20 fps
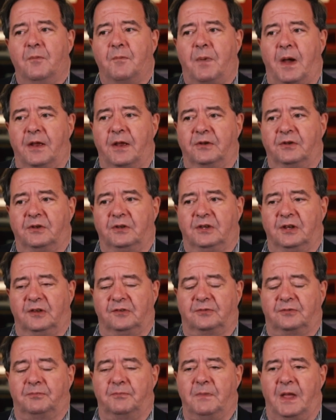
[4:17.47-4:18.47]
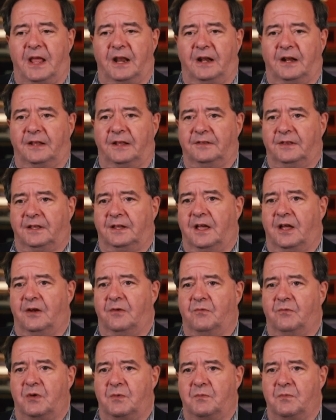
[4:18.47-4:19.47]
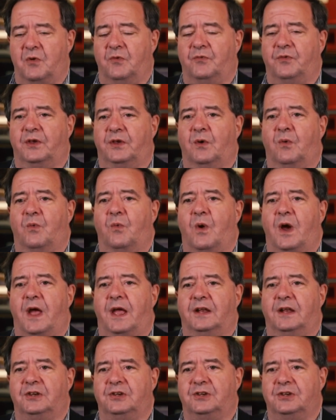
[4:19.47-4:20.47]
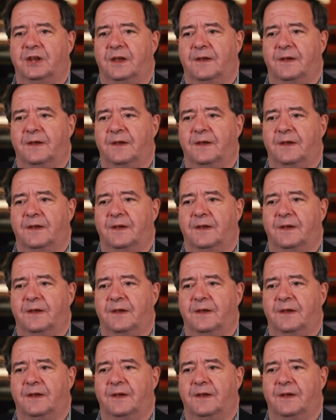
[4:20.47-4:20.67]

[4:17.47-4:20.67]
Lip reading: by dismantling the gun, removing a wedge,